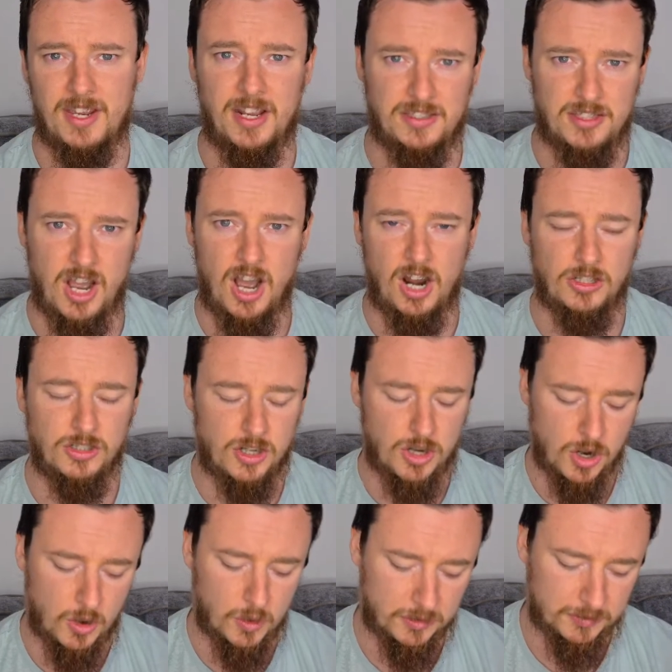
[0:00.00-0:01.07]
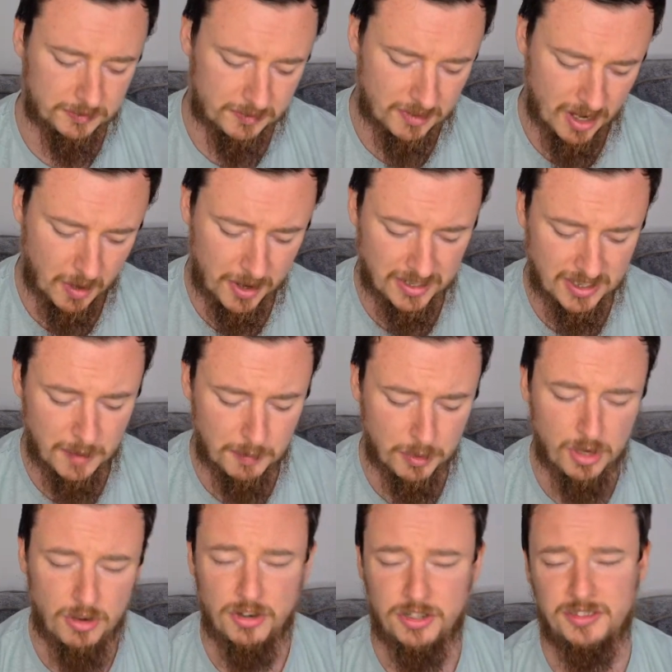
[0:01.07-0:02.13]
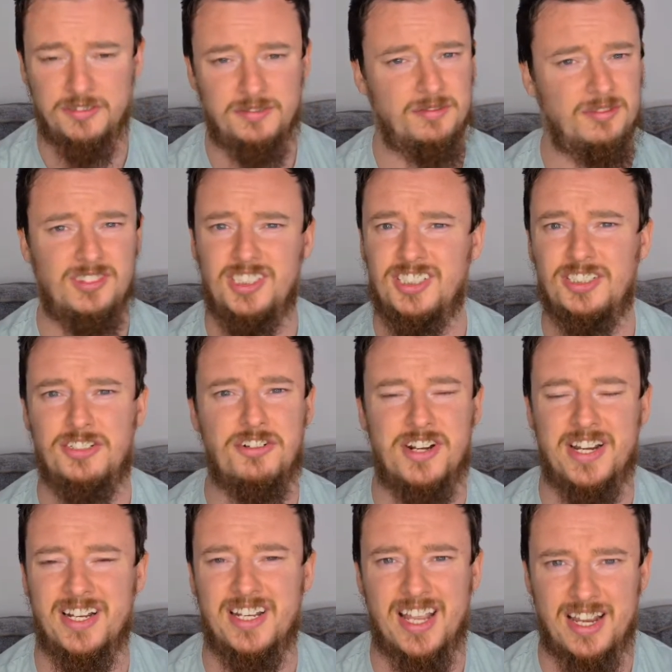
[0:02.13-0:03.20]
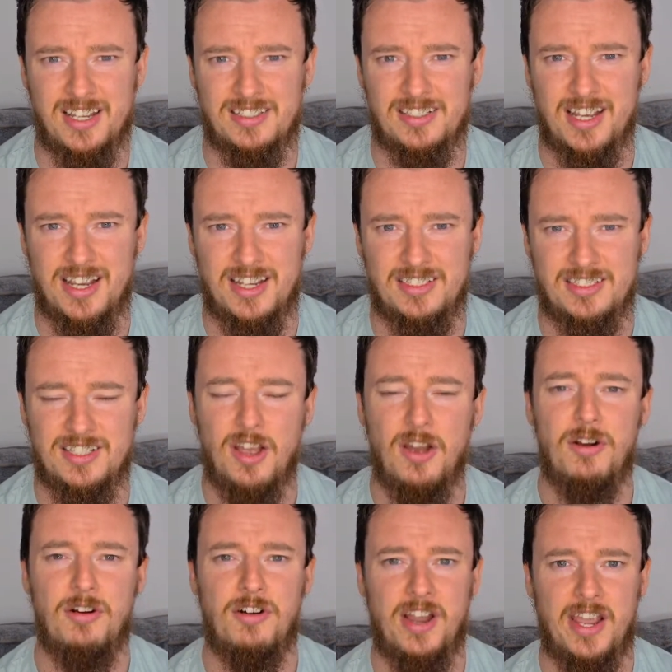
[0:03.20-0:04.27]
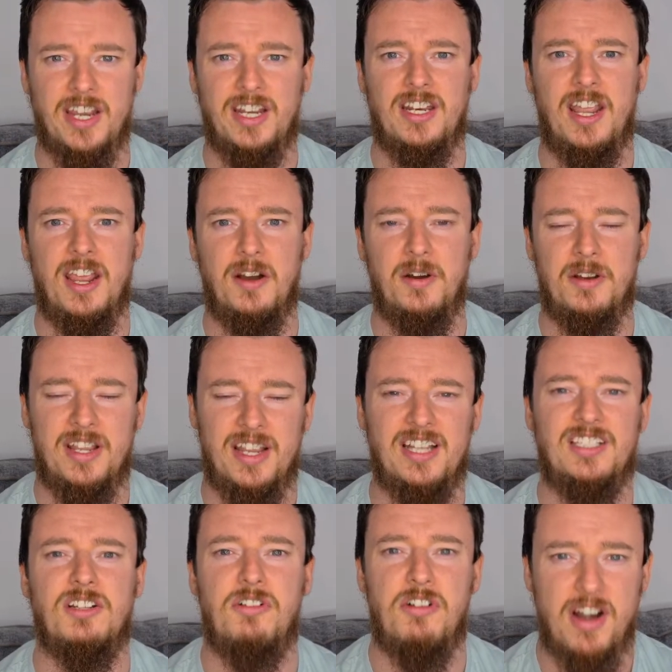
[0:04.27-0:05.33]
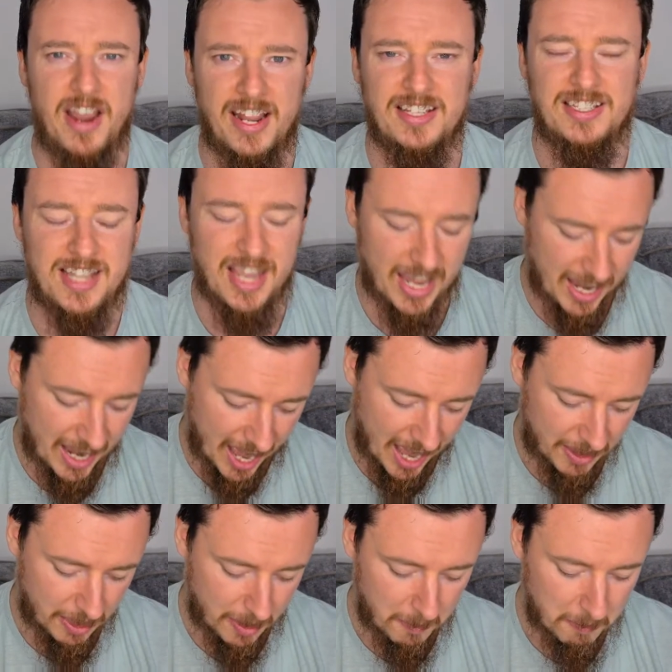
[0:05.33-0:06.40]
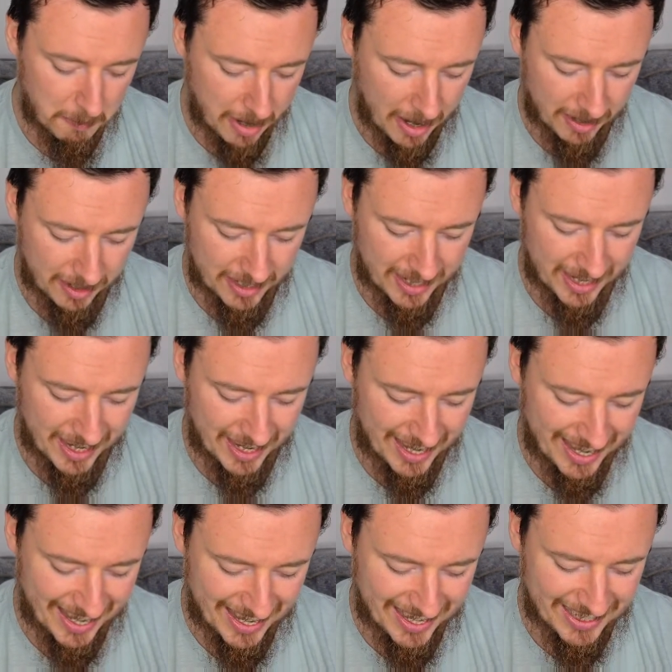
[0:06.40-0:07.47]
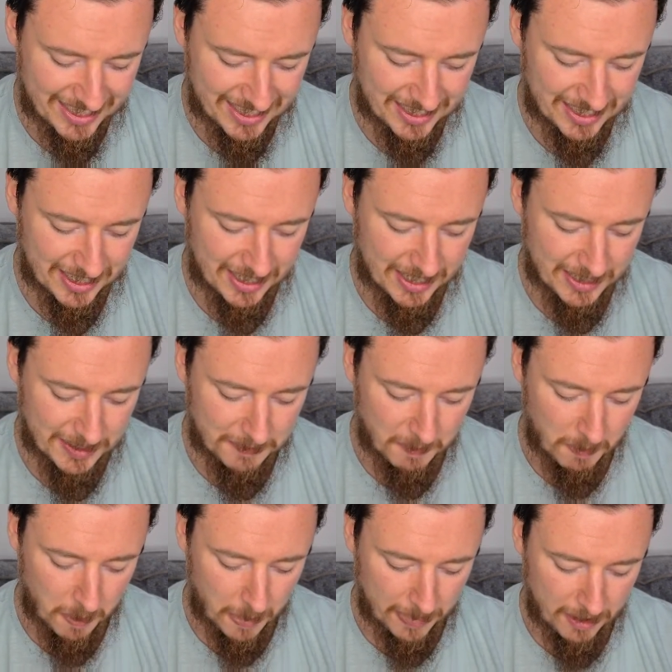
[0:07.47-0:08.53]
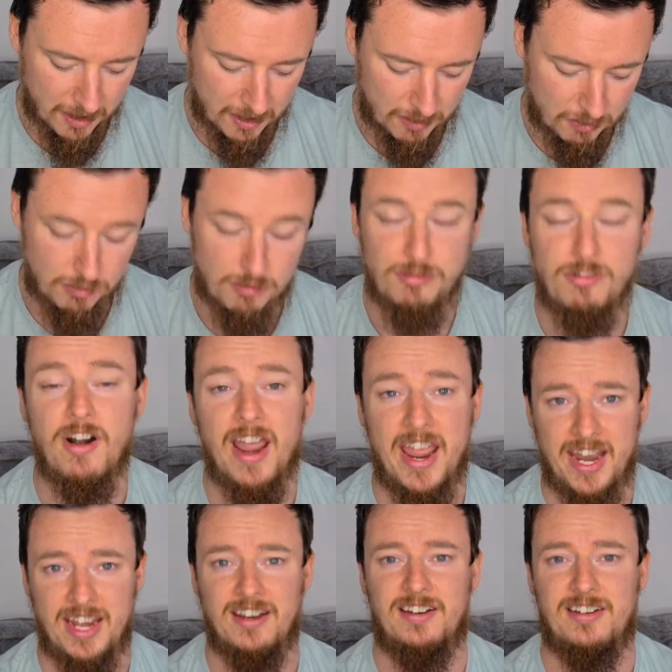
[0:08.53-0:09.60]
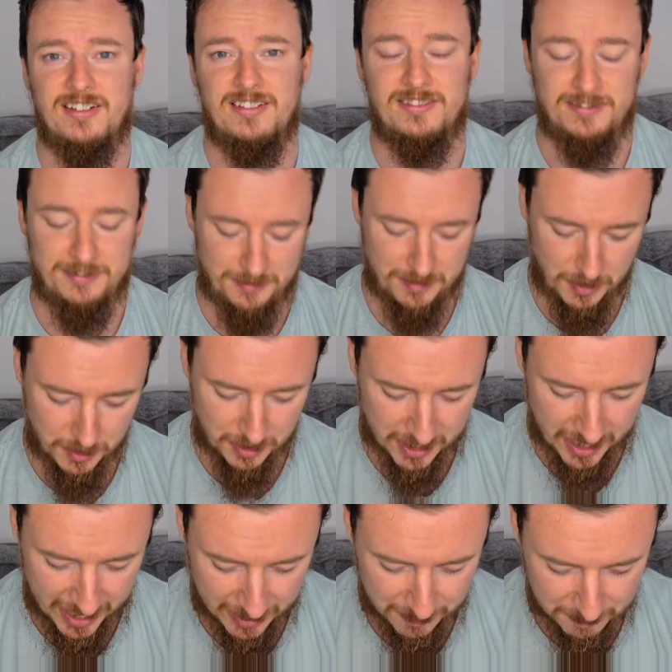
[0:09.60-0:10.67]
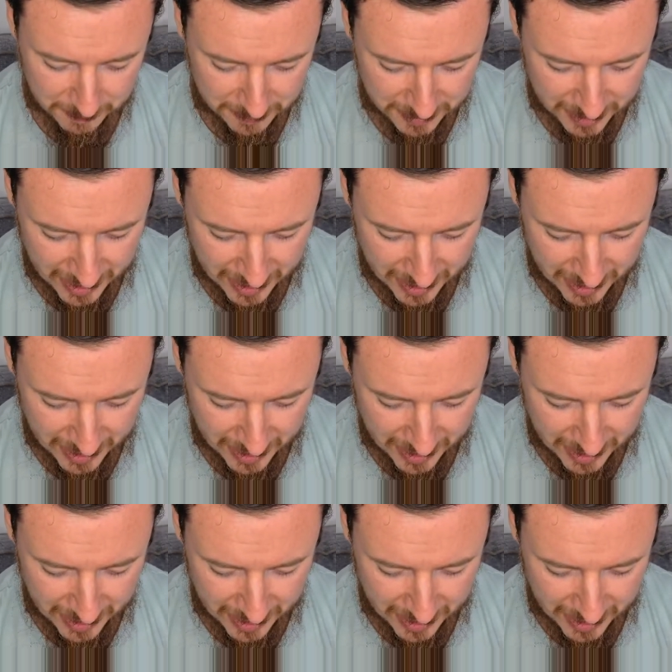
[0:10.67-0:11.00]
It's ongoing. And when I say bull run, just green days, guys. Right now it's a red day and the market is red. Okay.